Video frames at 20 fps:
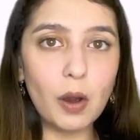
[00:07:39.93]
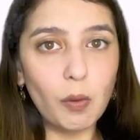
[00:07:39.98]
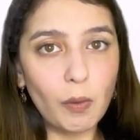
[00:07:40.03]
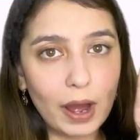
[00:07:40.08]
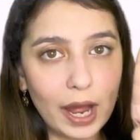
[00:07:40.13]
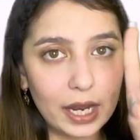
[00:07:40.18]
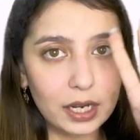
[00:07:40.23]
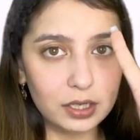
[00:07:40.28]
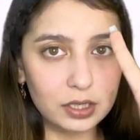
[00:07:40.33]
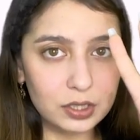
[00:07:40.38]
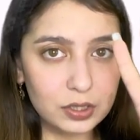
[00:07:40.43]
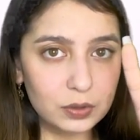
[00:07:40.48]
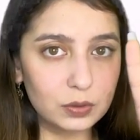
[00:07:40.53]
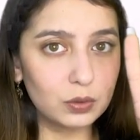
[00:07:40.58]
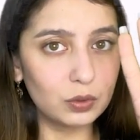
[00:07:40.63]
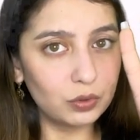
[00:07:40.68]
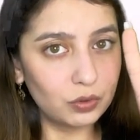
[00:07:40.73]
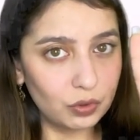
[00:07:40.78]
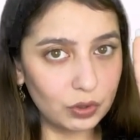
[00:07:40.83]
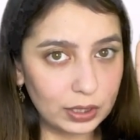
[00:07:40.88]
1,
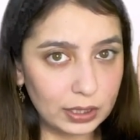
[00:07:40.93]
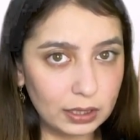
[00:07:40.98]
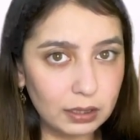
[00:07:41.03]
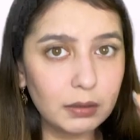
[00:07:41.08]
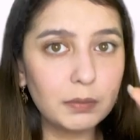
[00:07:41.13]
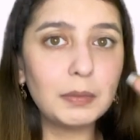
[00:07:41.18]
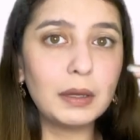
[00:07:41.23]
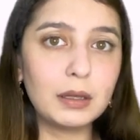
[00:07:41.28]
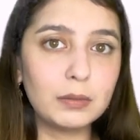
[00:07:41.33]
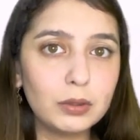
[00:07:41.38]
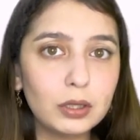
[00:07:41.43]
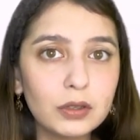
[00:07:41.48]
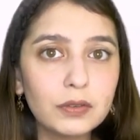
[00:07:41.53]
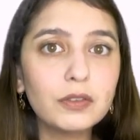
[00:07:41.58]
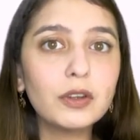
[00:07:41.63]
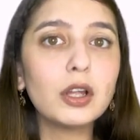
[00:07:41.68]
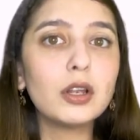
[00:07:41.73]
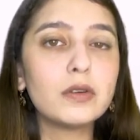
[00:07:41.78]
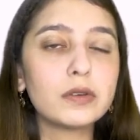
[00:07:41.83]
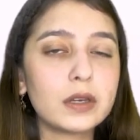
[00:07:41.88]
2, 3. Maybe if
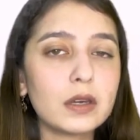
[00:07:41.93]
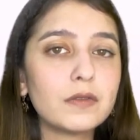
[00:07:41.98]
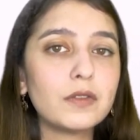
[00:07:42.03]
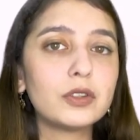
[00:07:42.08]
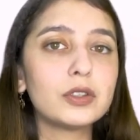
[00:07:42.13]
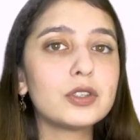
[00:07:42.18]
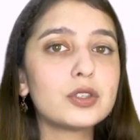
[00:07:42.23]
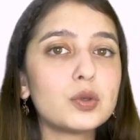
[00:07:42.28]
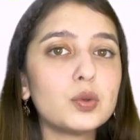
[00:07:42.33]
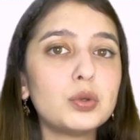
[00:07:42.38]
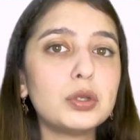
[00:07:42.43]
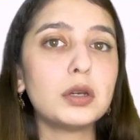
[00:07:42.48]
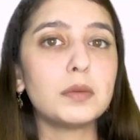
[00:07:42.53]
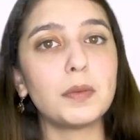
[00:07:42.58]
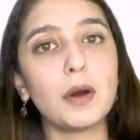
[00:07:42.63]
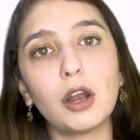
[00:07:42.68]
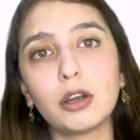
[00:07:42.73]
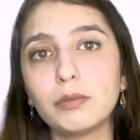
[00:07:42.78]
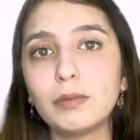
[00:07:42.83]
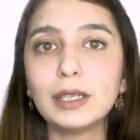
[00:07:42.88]
you're looking for the studio
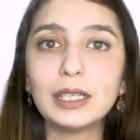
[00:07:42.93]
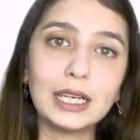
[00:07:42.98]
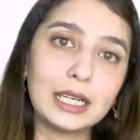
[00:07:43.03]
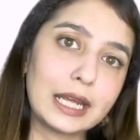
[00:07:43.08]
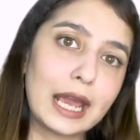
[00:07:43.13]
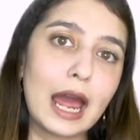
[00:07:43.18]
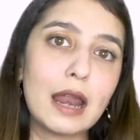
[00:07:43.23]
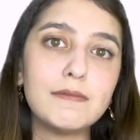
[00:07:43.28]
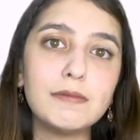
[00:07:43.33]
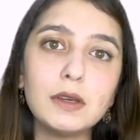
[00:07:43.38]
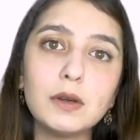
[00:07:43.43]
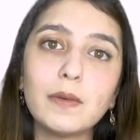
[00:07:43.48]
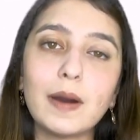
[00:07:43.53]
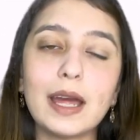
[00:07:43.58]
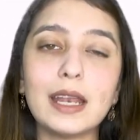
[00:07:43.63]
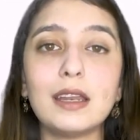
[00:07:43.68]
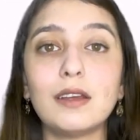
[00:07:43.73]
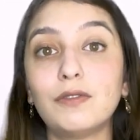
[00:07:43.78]
apartment, it can be 1.